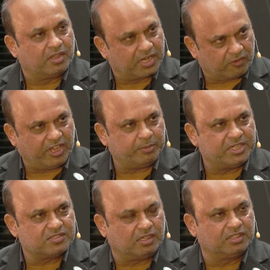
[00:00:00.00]

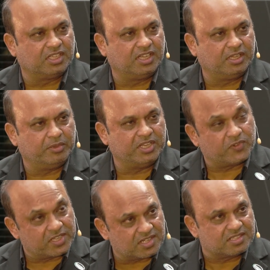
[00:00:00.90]
requirements on the
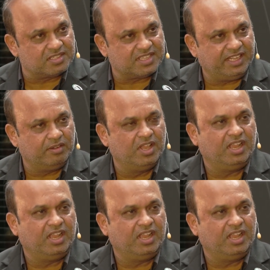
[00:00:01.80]
infrastructure side.